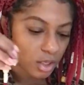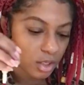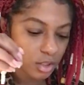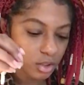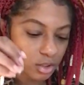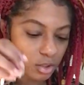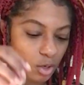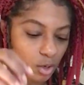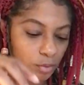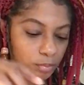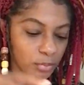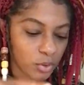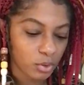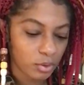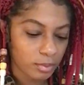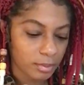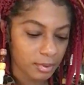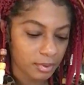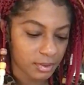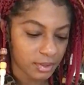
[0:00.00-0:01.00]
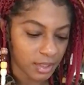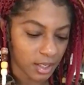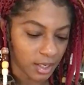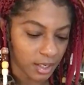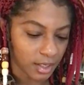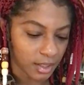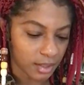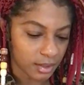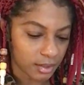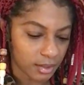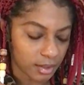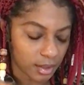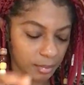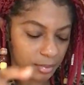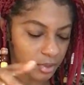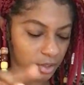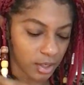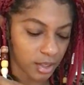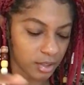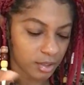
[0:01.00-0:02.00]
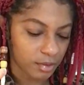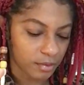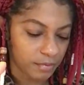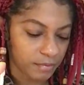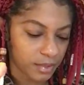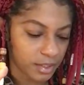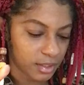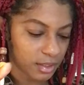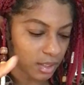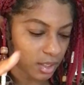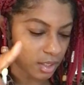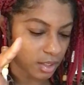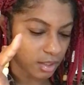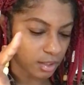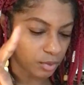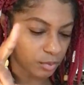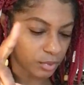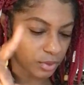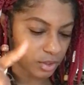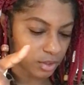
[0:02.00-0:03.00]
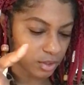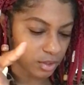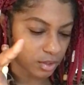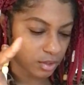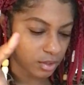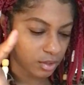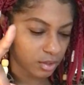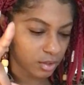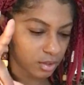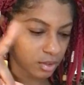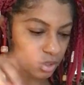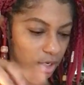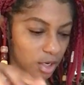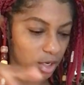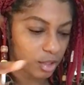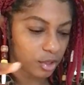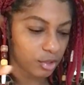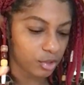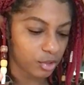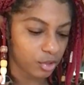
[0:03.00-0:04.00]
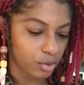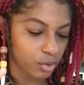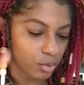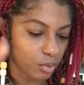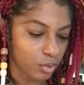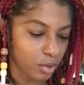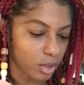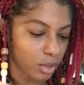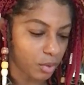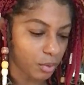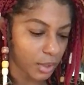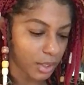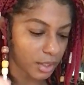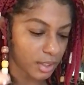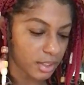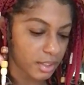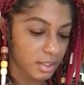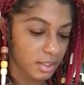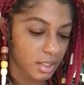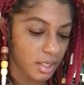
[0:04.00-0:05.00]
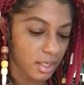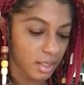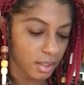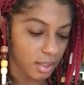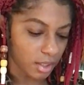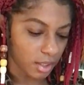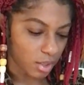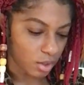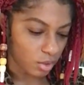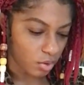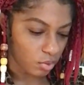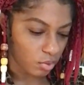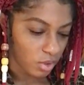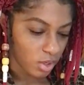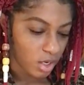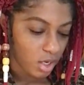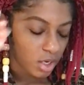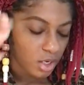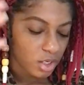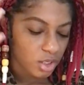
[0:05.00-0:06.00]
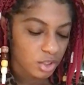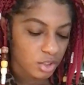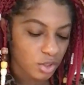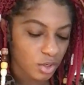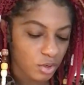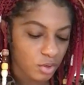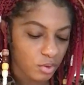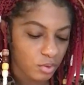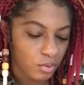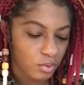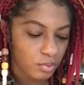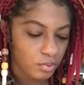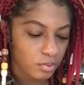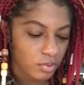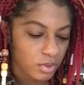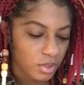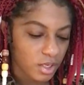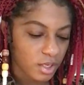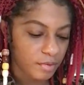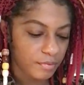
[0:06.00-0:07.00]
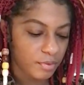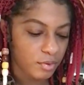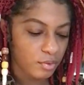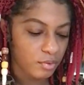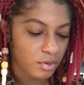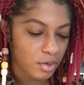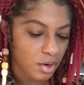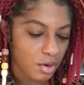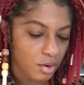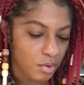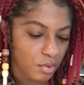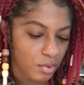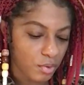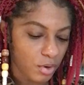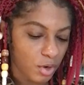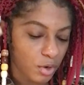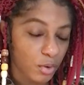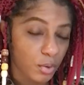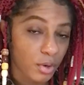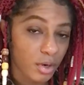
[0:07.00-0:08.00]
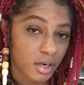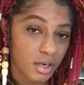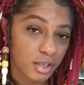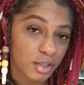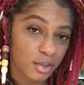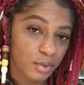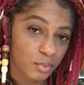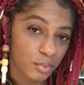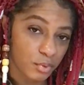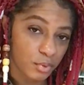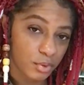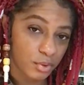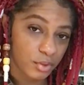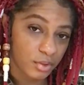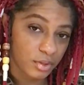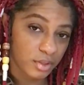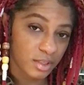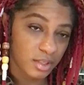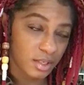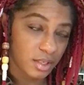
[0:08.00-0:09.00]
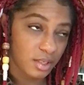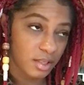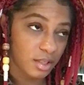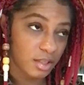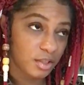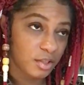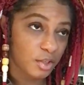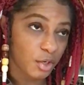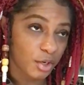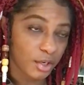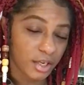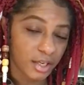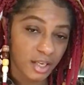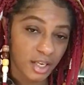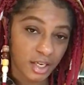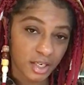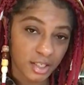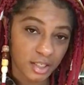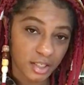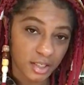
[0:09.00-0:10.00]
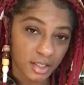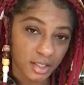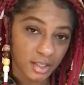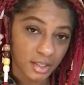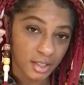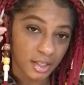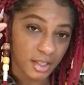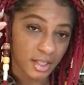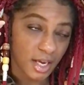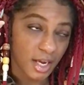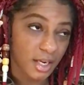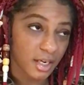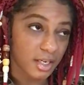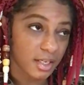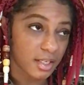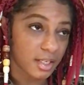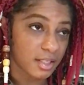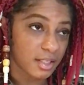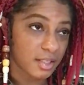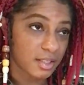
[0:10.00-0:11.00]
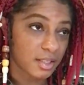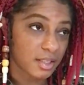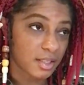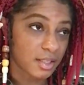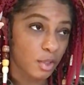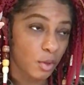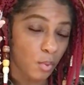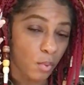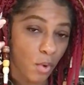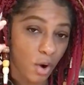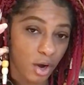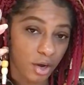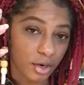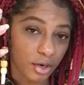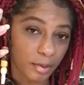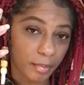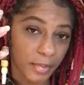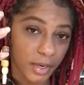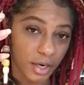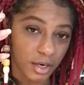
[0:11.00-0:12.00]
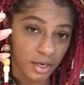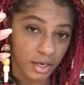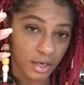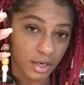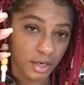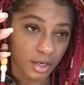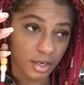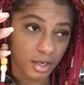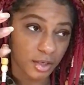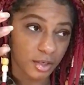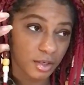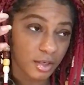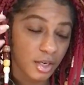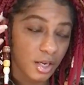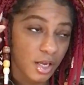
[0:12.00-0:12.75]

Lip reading: So mutable signs, no, fixed signs, which is the other two, Aquarius and Leo. So if you know, Aquarius rules circulation, that is the water barrier.